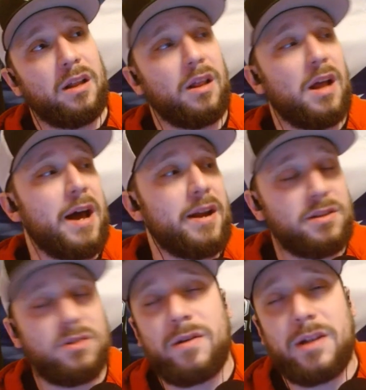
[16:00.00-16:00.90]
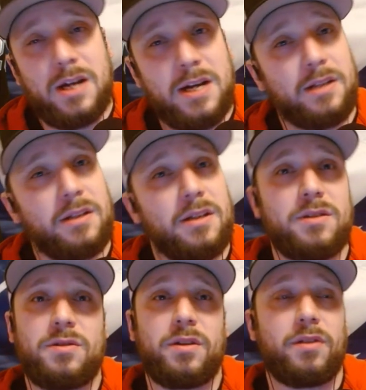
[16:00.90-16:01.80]
a lot of storylines,
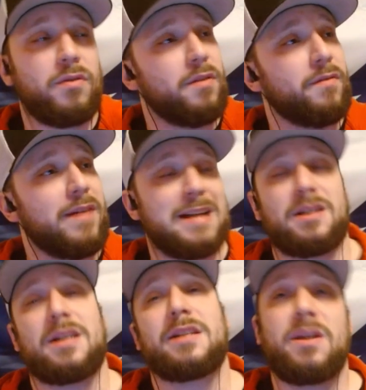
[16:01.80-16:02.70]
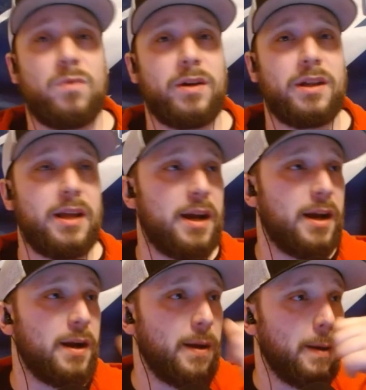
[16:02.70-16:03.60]
because you could throw the Vasilevsky one in there.